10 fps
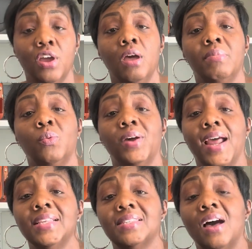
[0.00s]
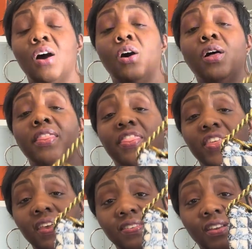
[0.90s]
But when I saw
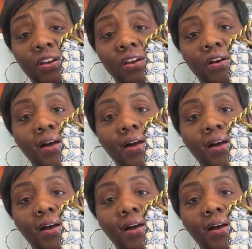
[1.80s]
this girl,